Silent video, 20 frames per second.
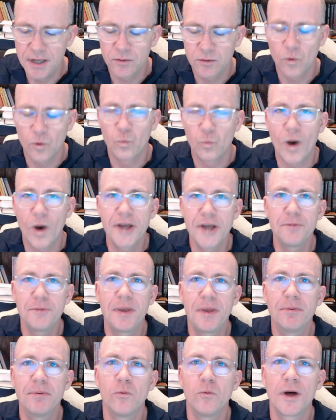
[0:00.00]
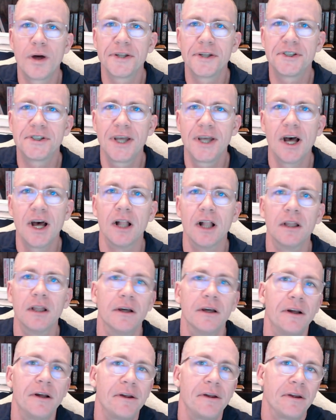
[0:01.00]
why do people want to sell?
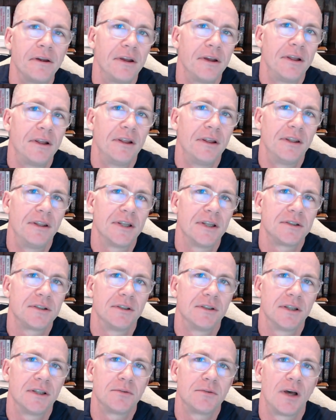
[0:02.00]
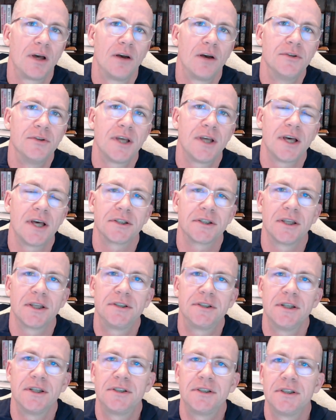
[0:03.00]
And that's what I always ask.
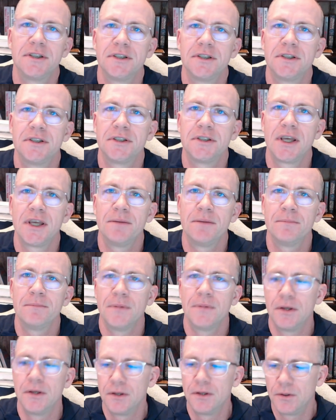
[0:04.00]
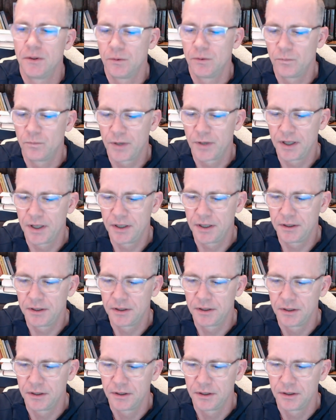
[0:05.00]
It's the same
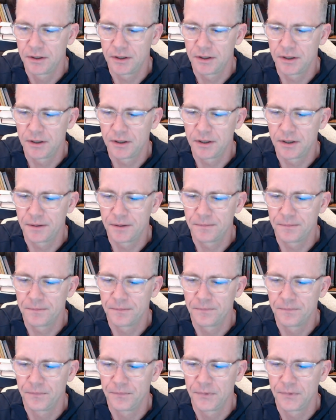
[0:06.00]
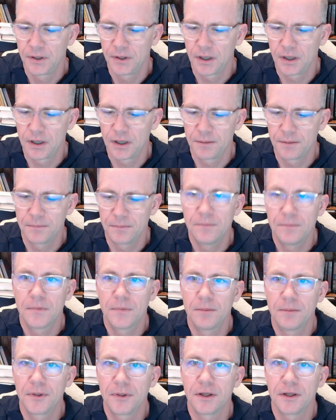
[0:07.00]
when I'm
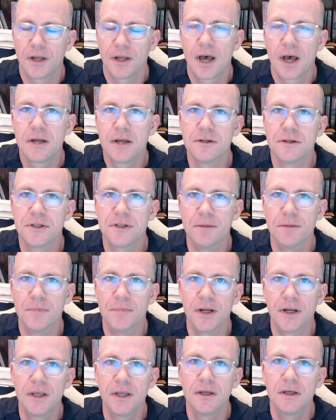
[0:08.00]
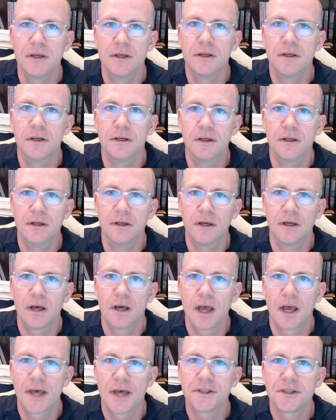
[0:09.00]
looking to hire somebody.
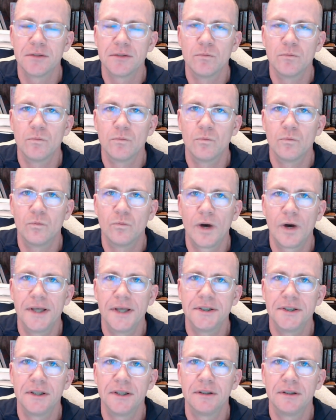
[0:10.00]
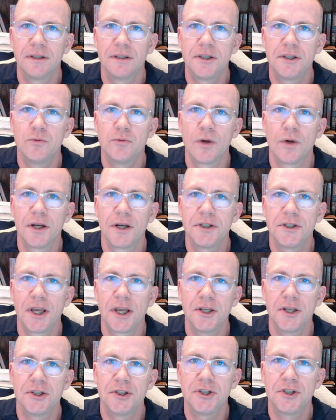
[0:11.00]
I ask them, why is it that you want to
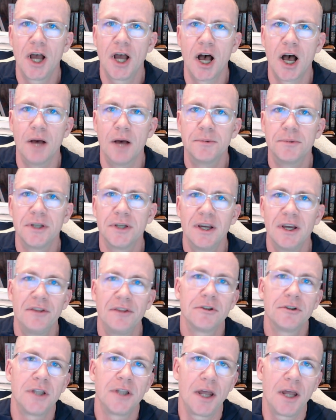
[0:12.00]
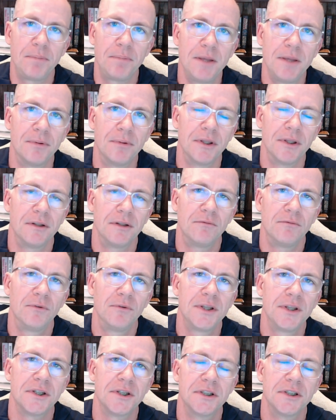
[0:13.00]
change jobs? And there's a lot of
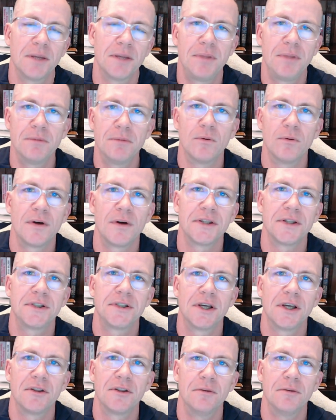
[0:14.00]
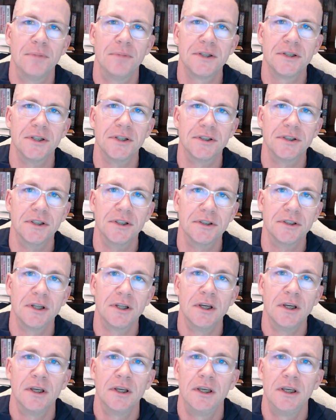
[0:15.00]
reasons that people want to sell their businesses.
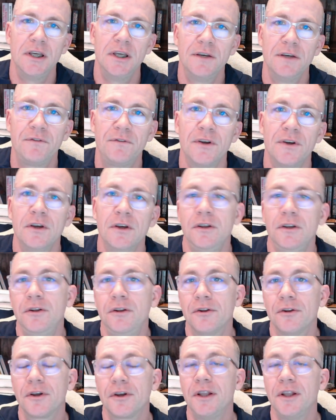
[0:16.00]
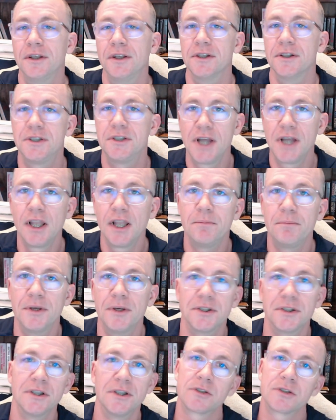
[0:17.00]
If you're looking to sell a
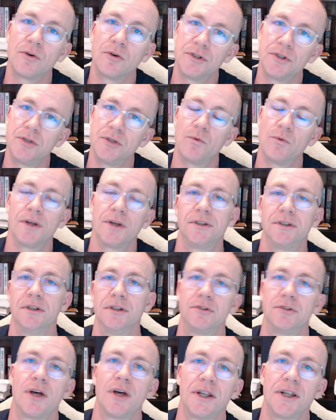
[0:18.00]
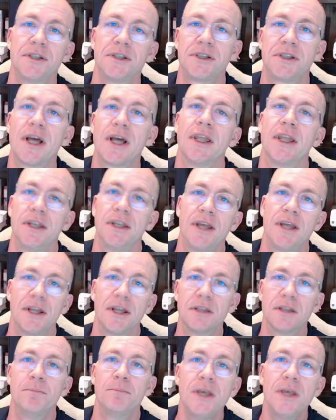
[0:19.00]
business, of course, you want to try to sell it
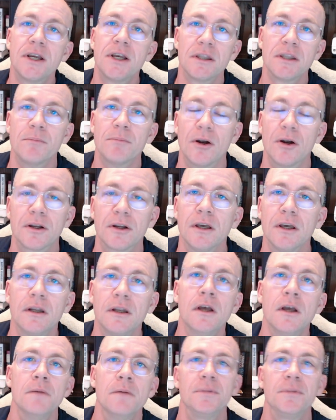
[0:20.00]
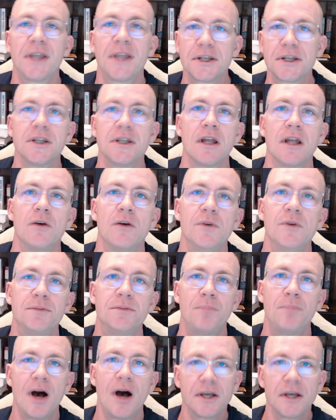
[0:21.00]
at the peak of the market, but that's not always
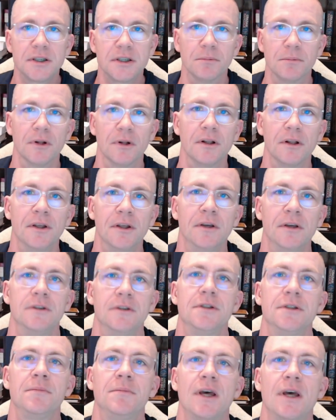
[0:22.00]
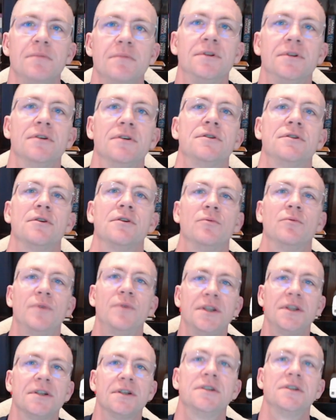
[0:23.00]
possible. Sometimes there's
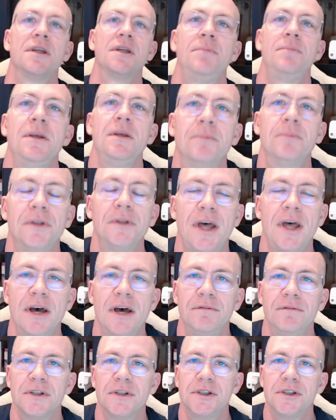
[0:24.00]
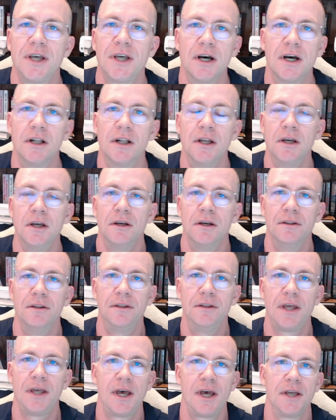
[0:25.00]
reasons that people have to sell
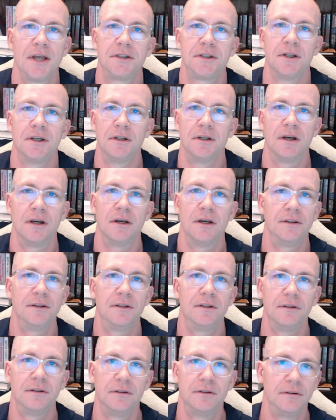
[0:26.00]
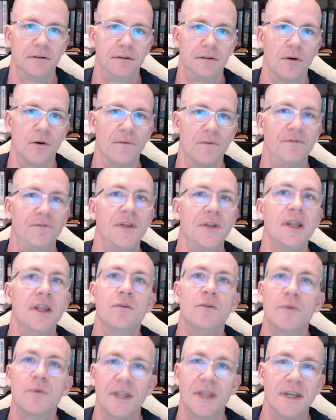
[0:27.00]
that don't fit
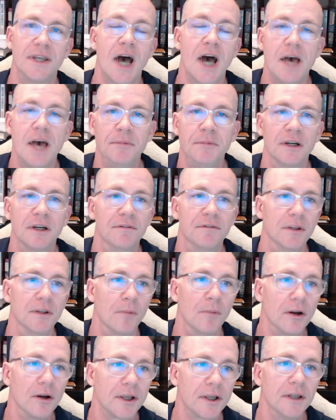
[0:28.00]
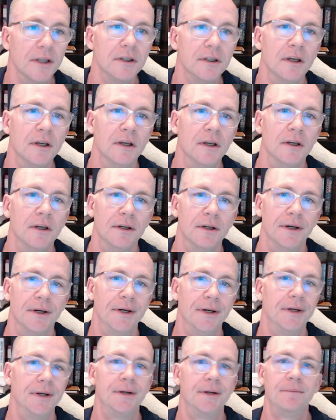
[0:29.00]
in with the timing of the market.
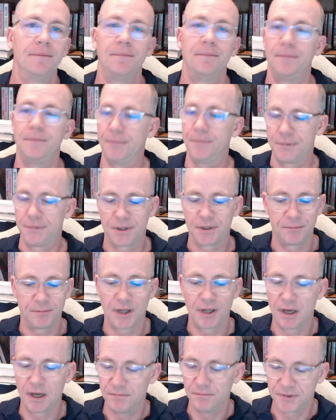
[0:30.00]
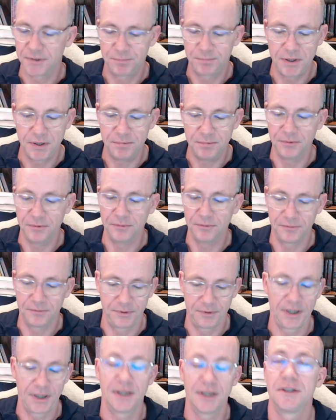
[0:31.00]
Sometimes people,
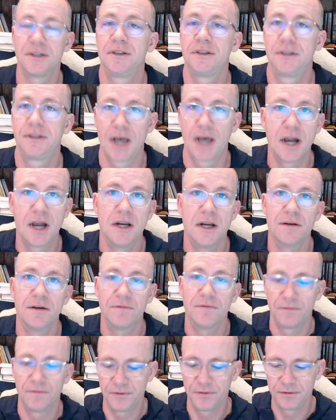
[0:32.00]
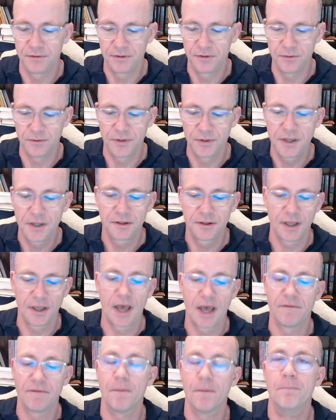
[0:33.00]
they get tired of doing it. They
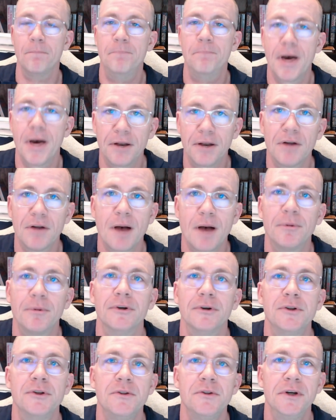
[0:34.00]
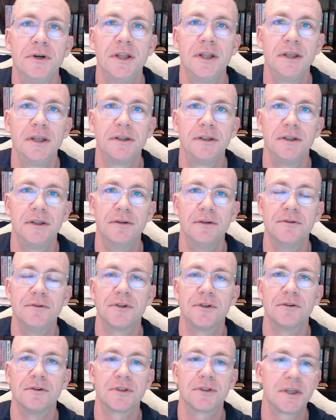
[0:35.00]
have a better opportunity to
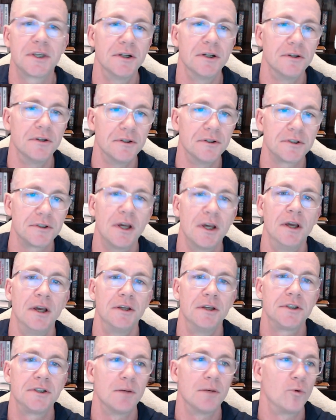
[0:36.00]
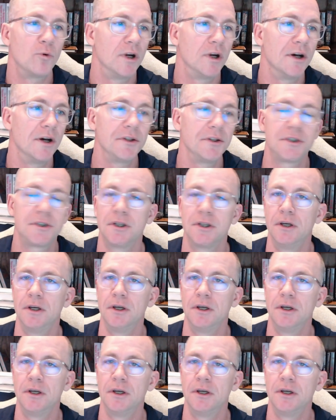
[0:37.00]
use their skills somewhere else.